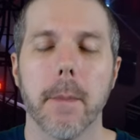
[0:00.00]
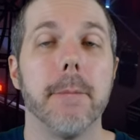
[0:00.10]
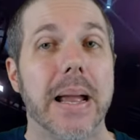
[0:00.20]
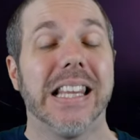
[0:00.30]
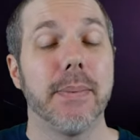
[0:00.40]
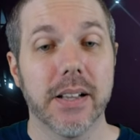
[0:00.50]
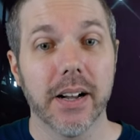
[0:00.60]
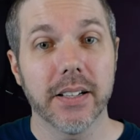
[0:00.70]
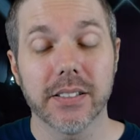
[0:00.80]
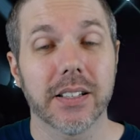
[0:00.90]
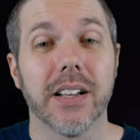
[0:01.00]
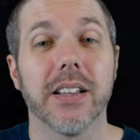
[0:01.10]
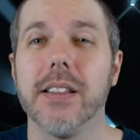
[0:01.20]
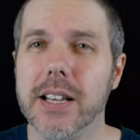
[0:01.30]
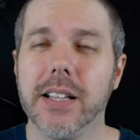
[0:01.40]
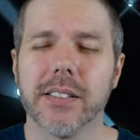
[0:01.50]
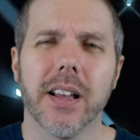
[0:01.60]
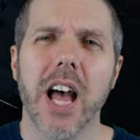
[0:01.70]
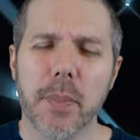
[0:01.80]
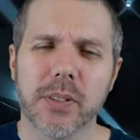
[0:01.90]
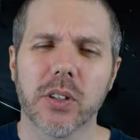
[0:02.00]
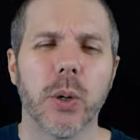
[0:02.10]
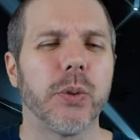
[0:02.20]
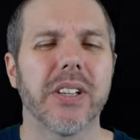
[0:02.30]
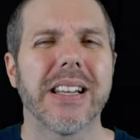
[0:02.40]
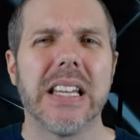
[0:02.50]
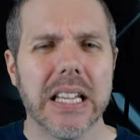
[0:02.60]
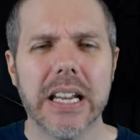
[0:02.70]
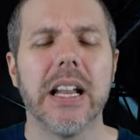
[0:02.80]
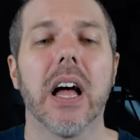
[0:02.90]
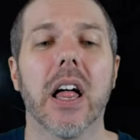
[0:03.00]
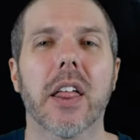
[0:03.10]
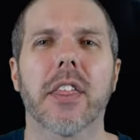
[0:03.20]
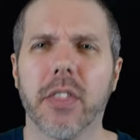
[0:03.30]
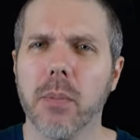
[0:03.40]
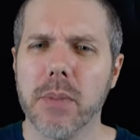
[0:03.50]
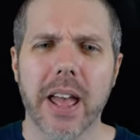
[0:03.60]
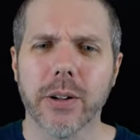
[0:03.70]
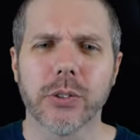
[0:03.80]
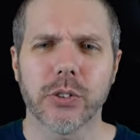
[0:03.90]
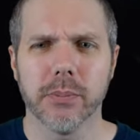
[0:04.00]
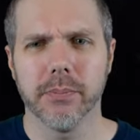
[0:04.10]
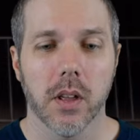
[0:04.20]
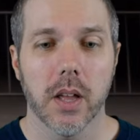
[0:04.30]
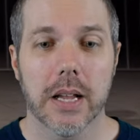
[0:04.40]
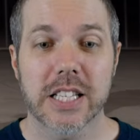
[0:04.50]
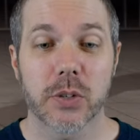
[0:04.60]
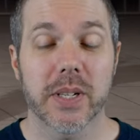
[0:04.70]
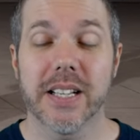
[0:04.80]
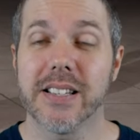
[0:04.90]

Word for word: Mainly because these episodes need thumbnails. And so it is